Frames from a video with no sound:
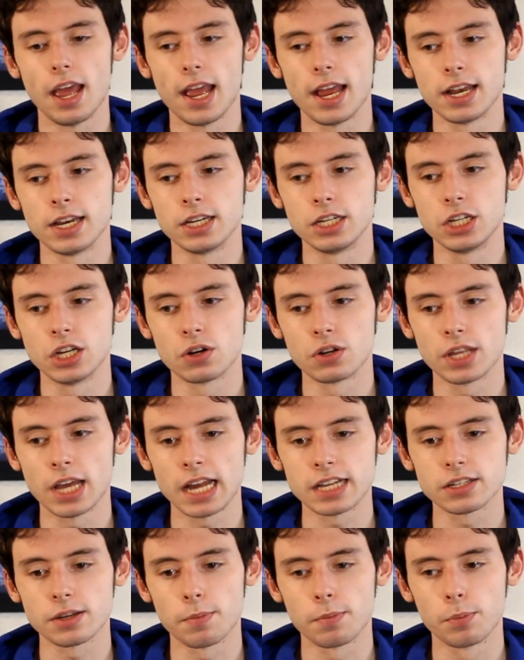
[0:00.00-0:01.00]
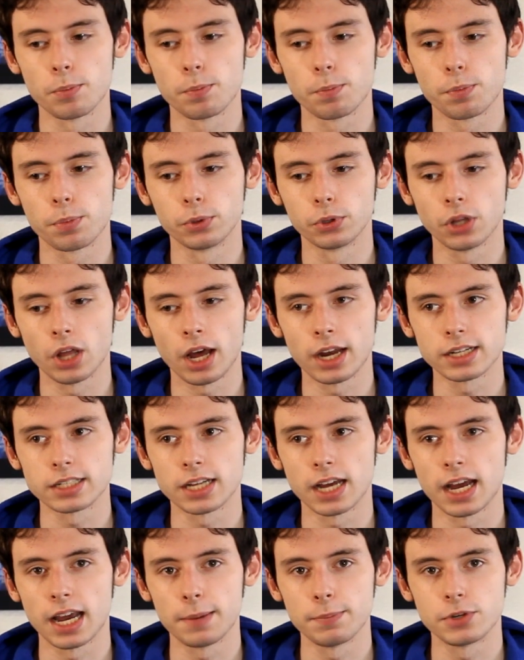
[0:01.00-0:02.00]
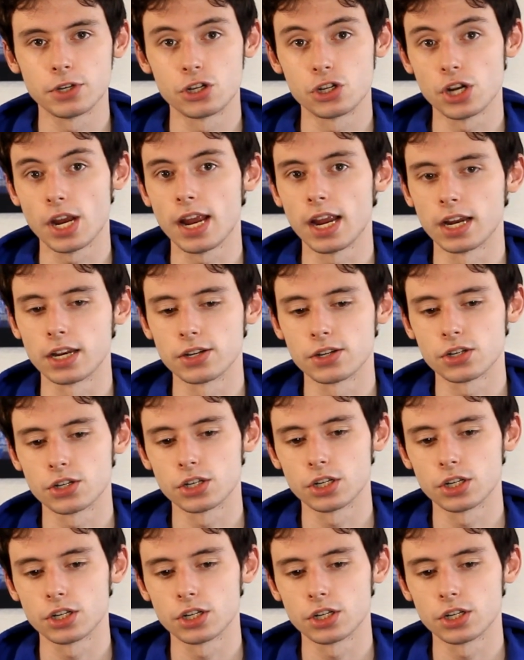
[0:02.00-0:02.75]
And, you know, that's a lot of time to change.